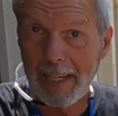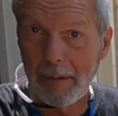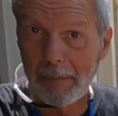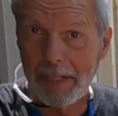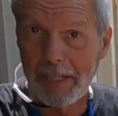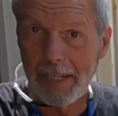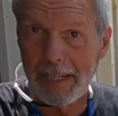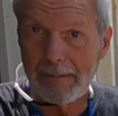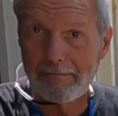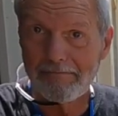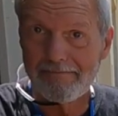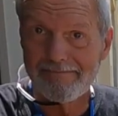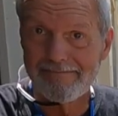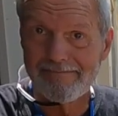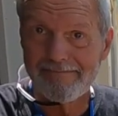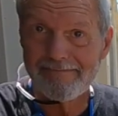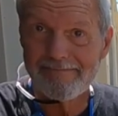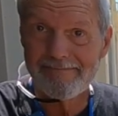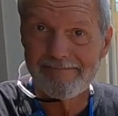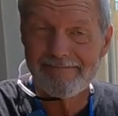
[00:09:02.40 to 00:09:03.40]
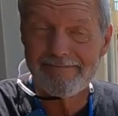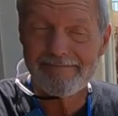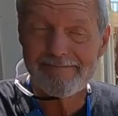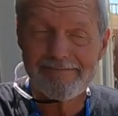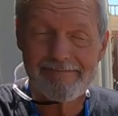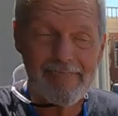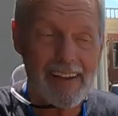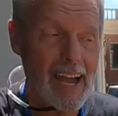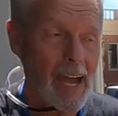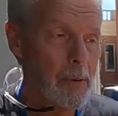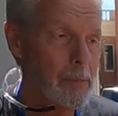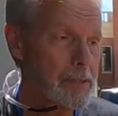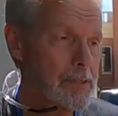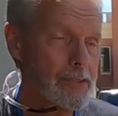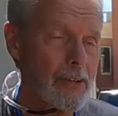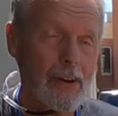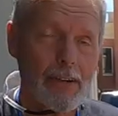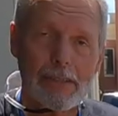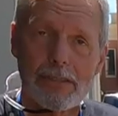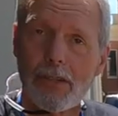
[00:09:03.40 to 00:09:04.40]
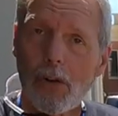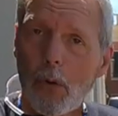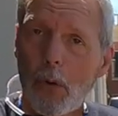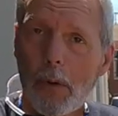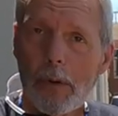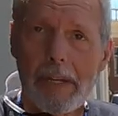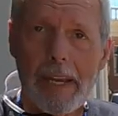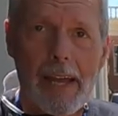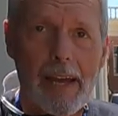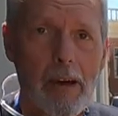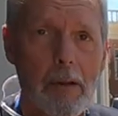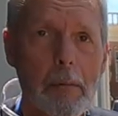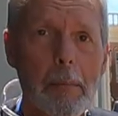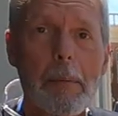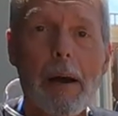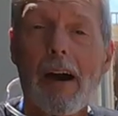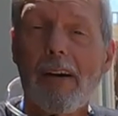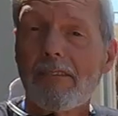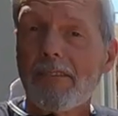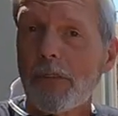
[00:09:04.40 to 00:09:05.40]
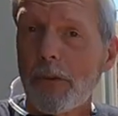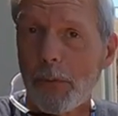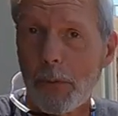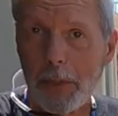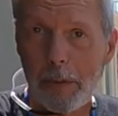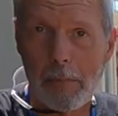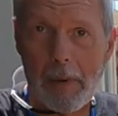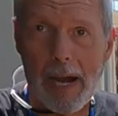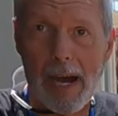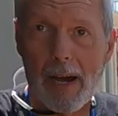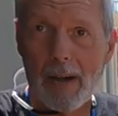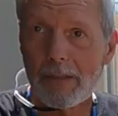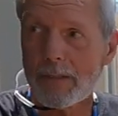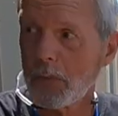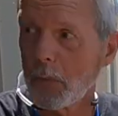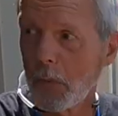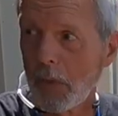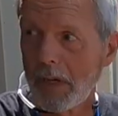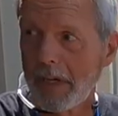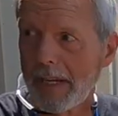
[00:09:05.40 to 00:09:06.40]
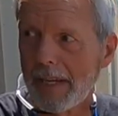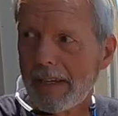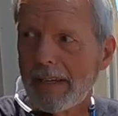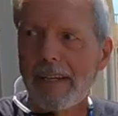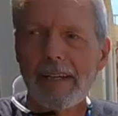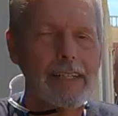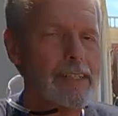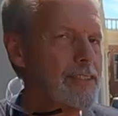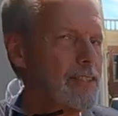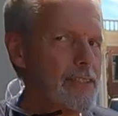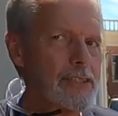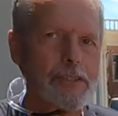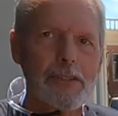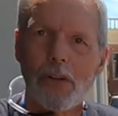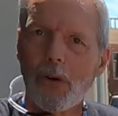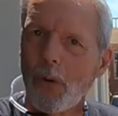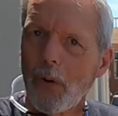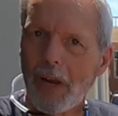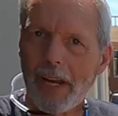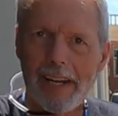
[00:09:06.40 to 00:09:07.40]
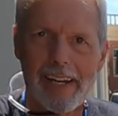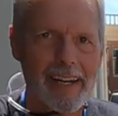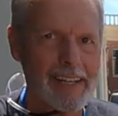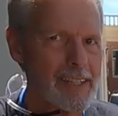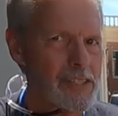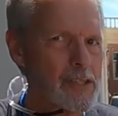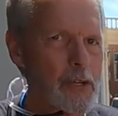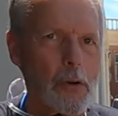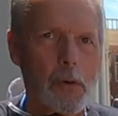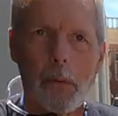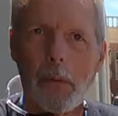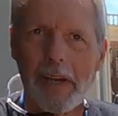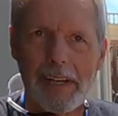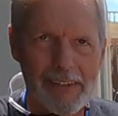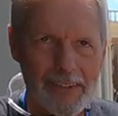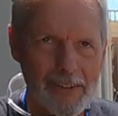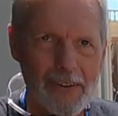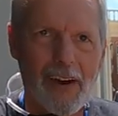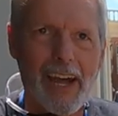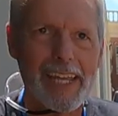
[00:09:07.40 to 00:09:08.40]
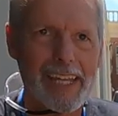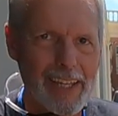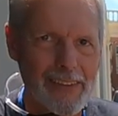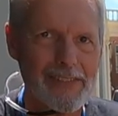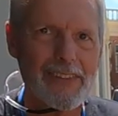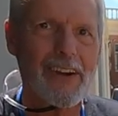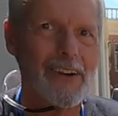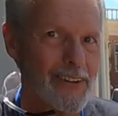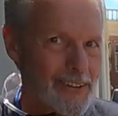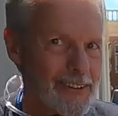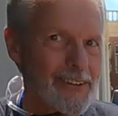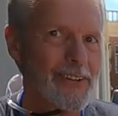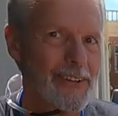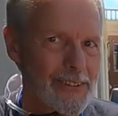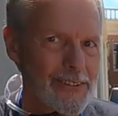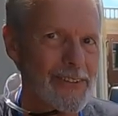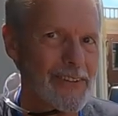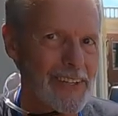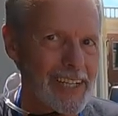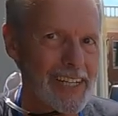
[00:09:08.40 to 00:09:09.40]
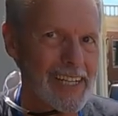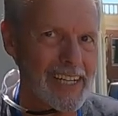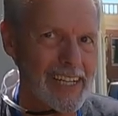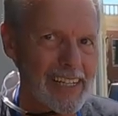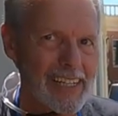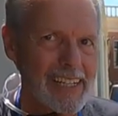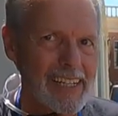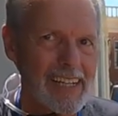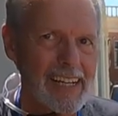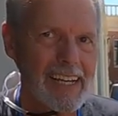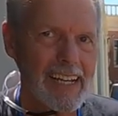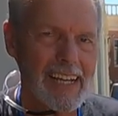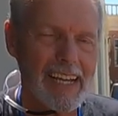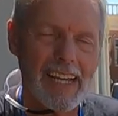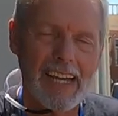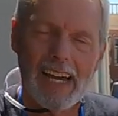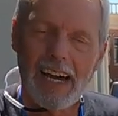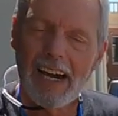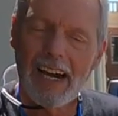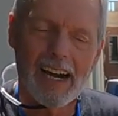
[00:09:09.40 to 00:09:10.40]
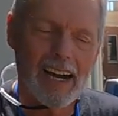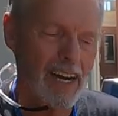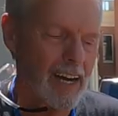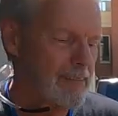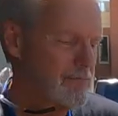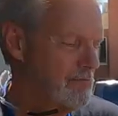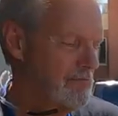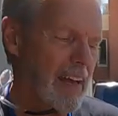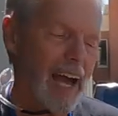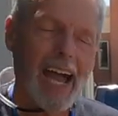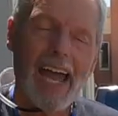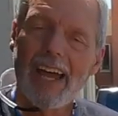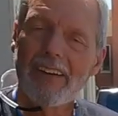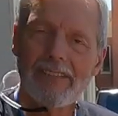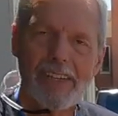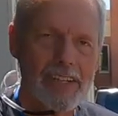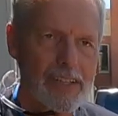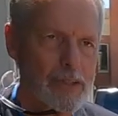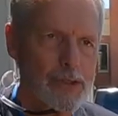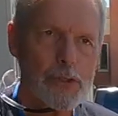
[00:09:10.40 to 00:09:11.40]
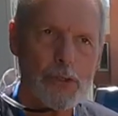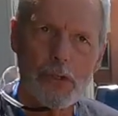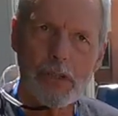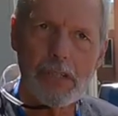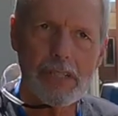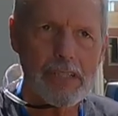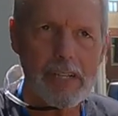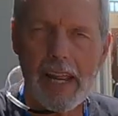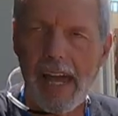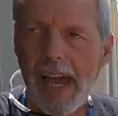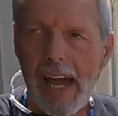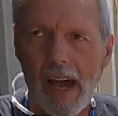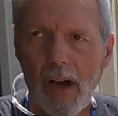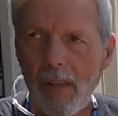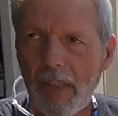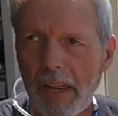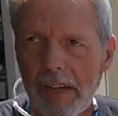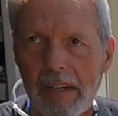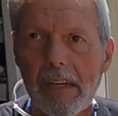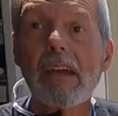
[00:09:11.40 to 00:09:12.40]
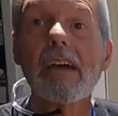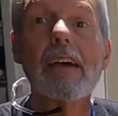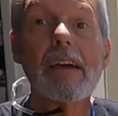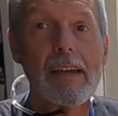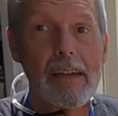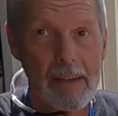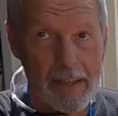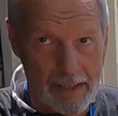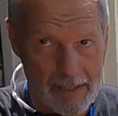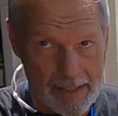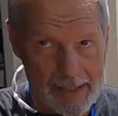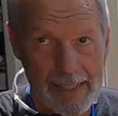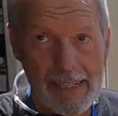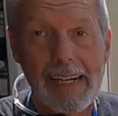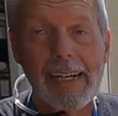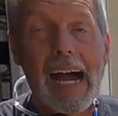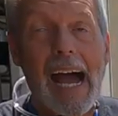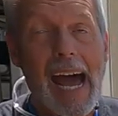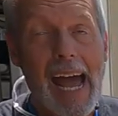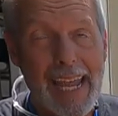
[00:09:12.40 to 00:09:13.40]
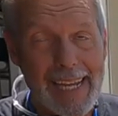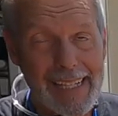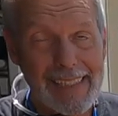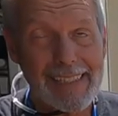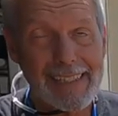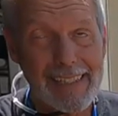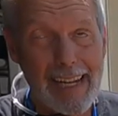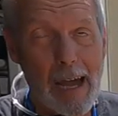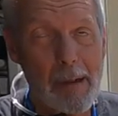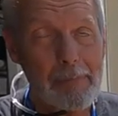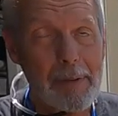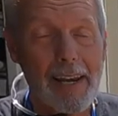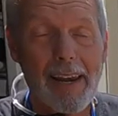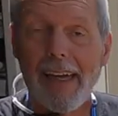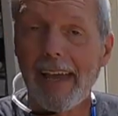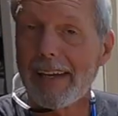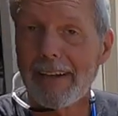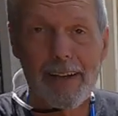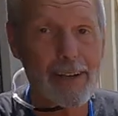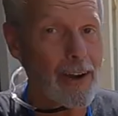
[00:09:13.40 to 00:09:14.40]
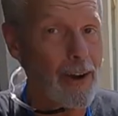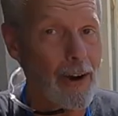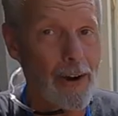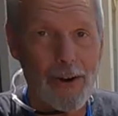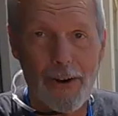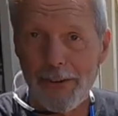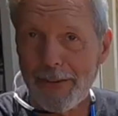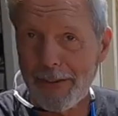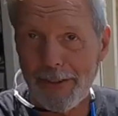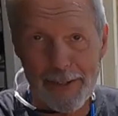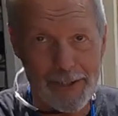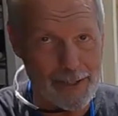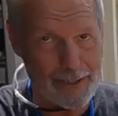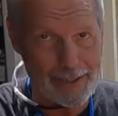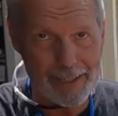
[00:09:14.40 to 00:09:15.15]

coming up, I would start slowing down about three miles away, just knowing that it's going to wait until I get there and turn red. Right. I have the assurance now that I can stop it like a car or truck.